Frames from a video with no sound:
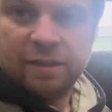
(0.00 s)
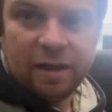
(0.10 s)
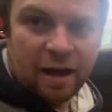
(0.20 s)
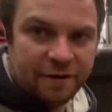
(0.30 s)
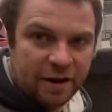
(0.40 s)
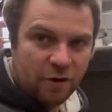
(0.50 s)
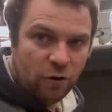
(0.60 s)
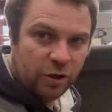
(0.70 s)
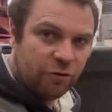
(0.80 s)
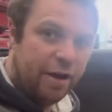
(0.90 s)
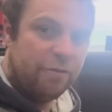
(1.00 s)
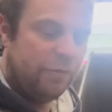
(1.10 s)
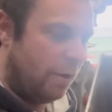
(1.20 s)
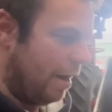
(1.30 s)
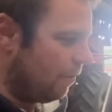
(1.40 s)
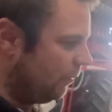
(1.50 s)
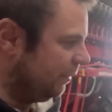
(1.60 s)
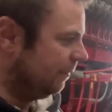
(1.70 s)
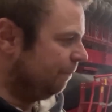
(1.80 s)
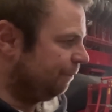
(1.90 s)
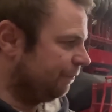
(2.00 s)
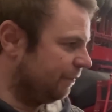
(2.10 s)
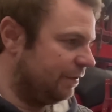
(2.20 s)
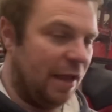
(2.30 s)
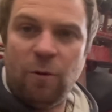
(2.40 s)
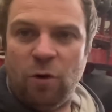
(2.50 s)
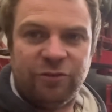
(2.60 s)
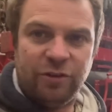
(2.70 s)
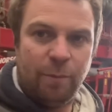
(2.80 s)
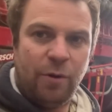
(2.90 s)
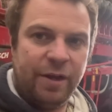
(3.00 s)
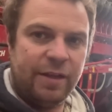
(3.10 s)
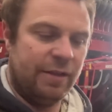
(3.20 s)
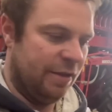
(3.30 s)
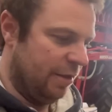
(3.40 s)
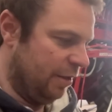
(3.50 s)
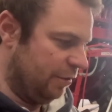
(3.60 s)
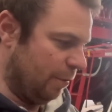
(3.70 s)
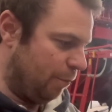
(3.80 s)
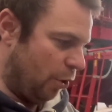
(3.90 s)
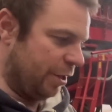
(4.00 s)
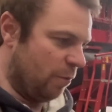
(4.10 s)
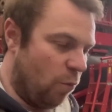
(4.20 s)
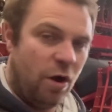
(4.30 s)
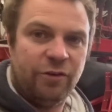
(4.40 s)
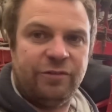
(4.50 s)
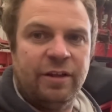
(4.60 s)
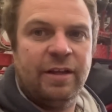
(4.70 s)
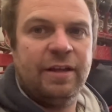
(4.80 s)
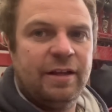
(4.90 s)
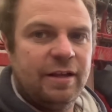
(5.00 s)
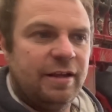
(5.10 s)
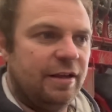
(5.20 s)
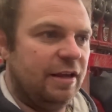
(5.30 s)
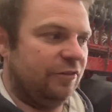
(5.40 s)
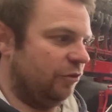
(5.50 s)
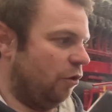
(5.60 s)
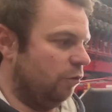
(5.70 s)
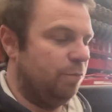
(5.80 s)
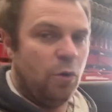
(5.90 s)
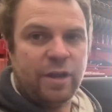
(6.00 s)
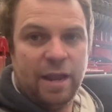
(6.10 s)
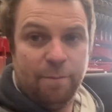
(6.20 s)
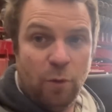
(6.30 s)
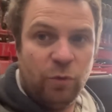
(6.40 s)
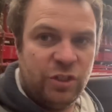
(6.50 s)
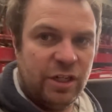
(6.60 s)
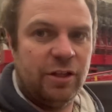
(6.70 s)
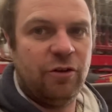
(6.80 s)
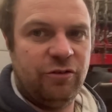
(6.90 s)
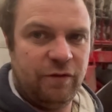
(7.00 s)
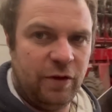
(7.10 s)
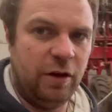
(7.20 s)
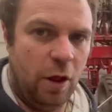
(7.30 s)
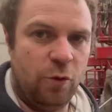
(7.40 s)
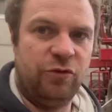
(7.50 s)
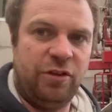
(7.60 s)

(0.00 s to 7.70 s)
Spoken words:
and then all the grain will flow out. Well, that wasn't the point. The point was, it's an old bucket, but we still use it for loads of